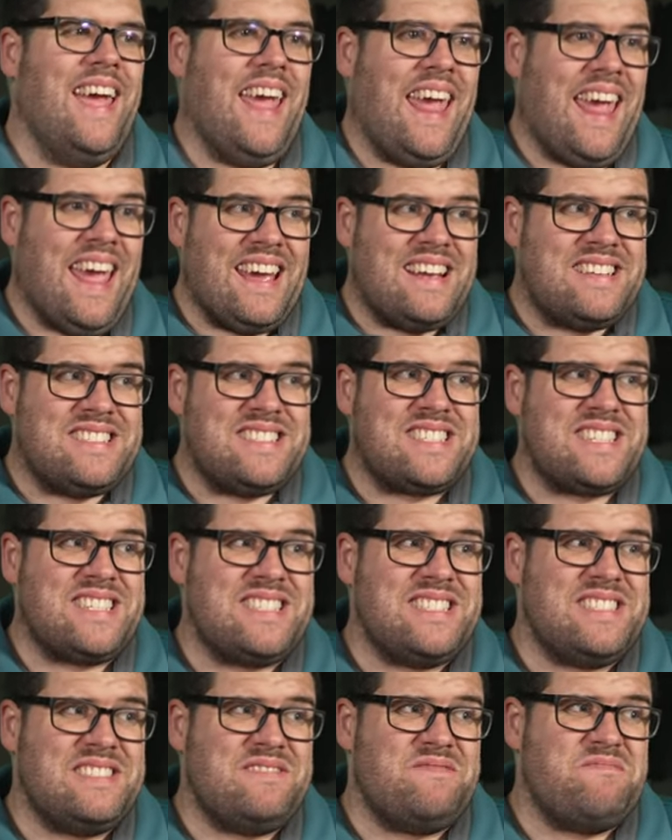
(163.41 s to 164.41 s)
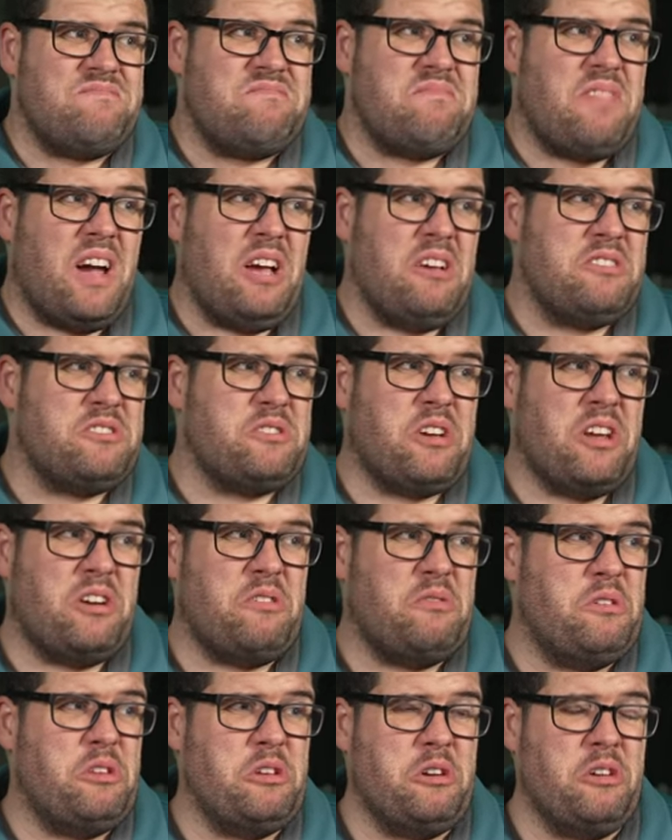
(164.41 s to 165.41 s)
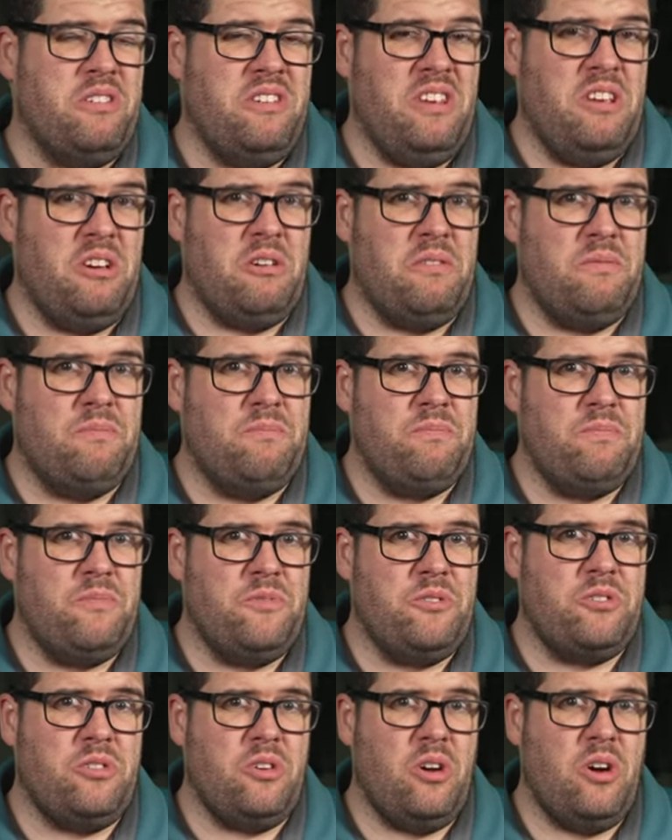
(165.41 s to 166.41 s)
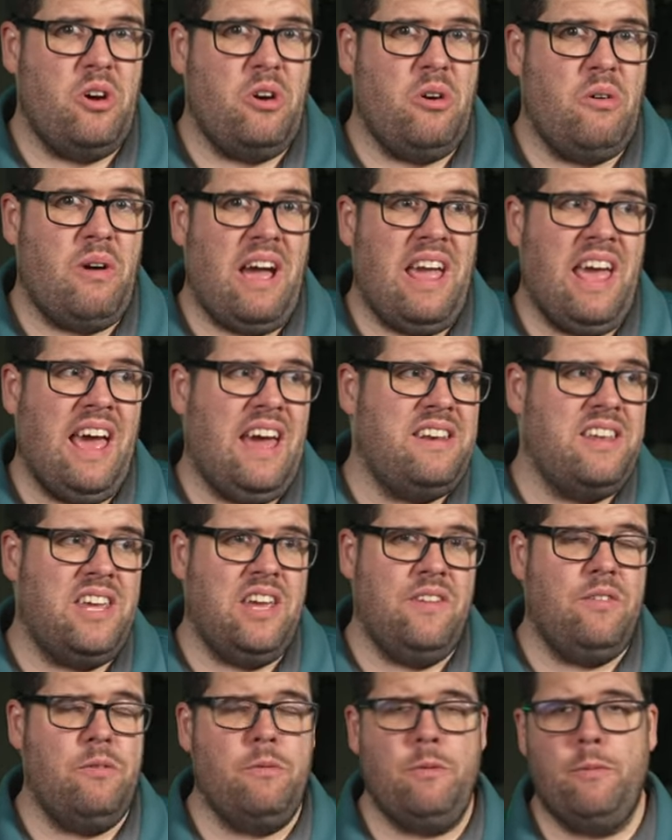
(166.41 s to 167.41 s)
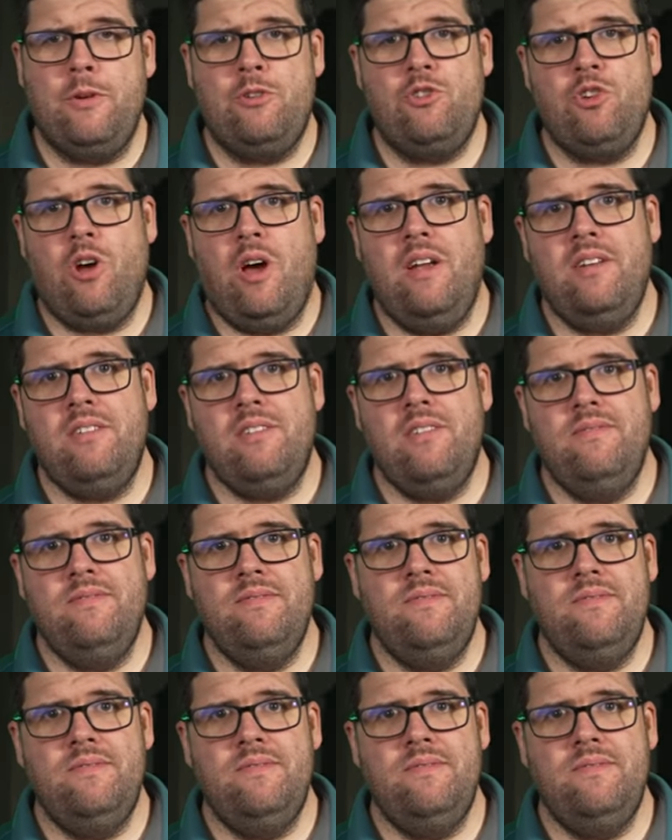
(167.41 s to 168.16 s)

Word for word: and I also got a really good deal, so I had to give them a shot.